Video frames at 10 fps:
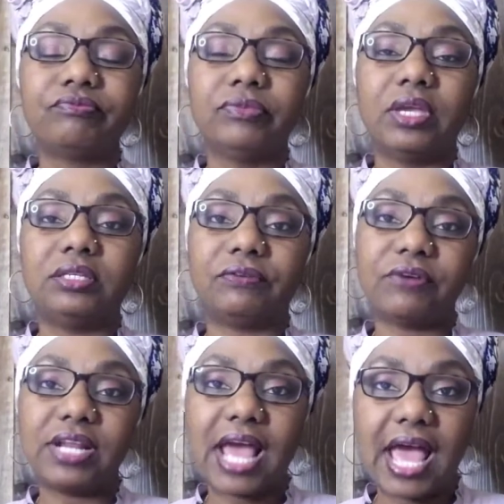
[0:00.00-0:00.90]

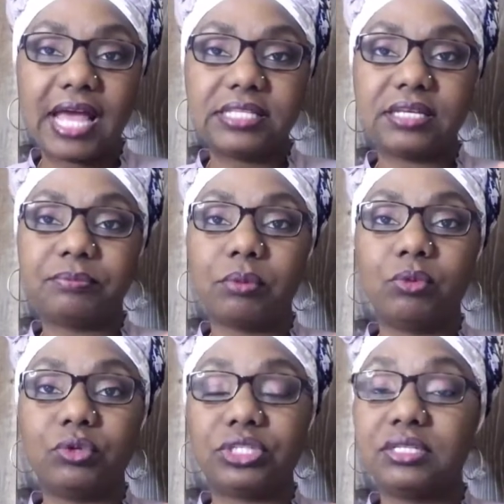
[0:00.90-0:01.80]
different ads and
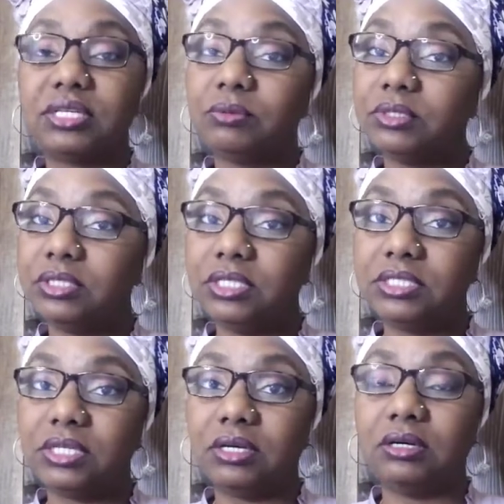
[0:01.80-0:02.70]
promotions they would need
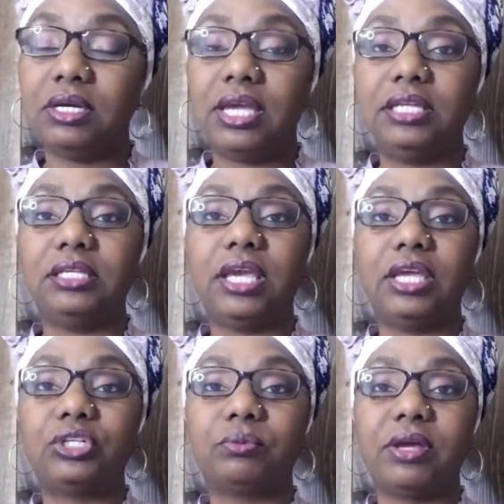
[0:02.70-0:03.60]
to
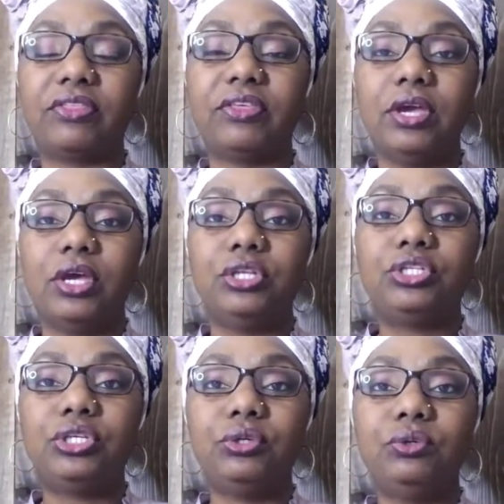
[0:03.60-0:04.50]
engage with
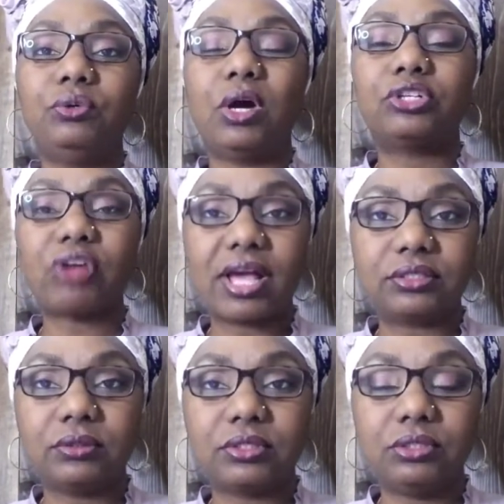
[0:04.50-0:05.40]
to attract
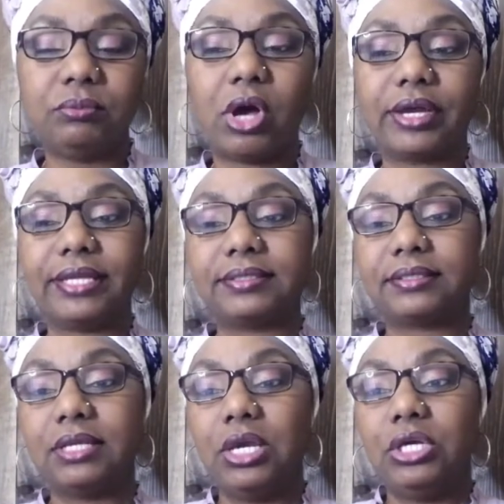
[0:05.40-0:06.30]
those new
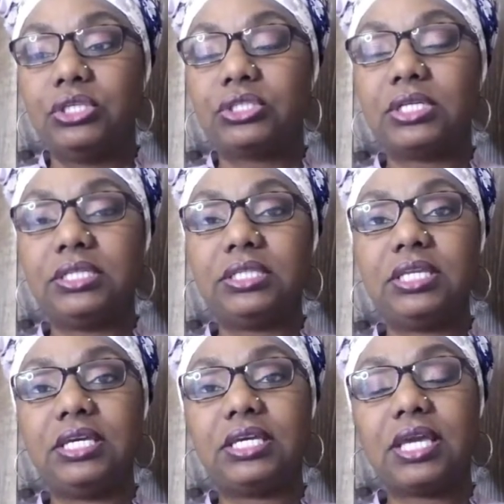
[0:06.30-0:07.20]
markets. So
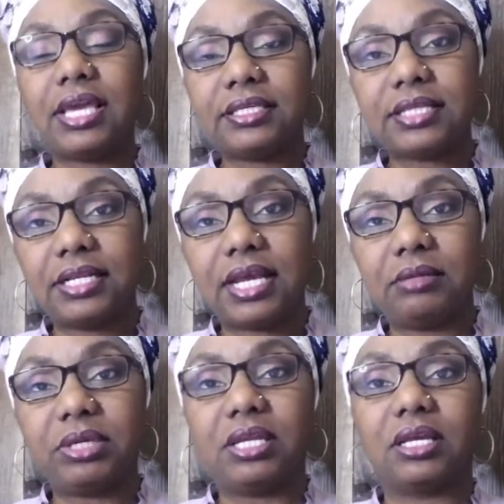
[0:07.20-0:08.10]
the case study at
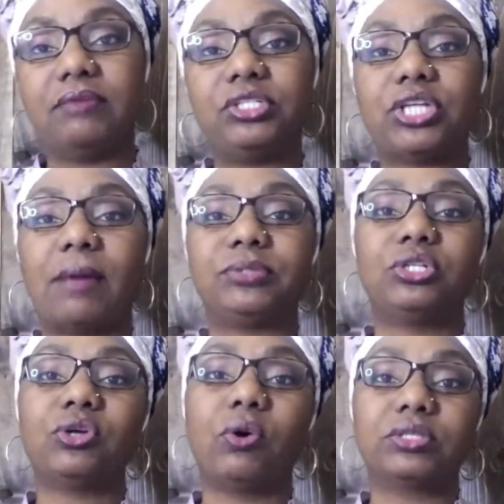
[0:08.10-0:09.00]
the beginning of the chapter
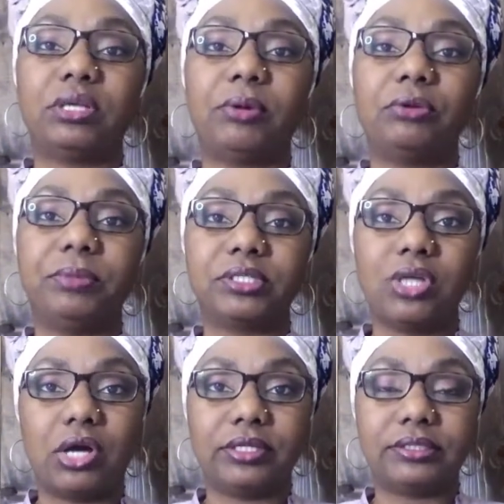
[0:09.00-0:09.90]
talked about
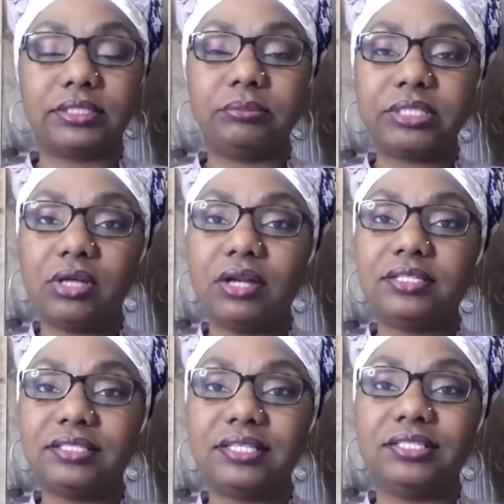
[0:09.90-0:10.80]
McDonald's, and
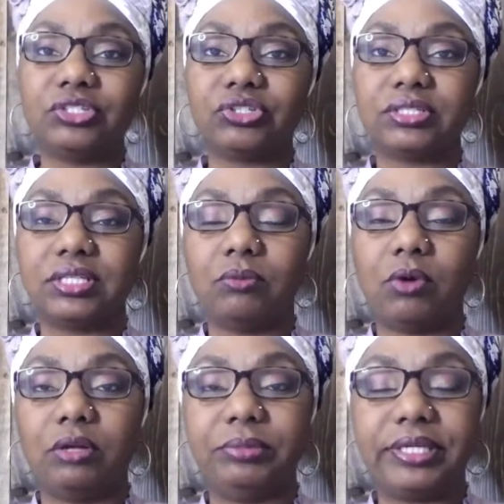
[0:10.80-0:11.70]
McDonald's is an interesting
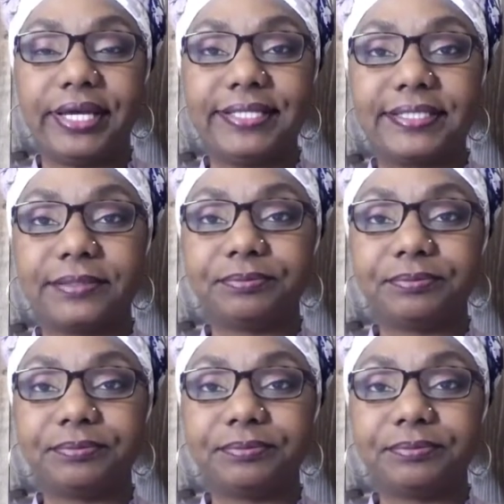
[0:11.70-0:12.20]
one because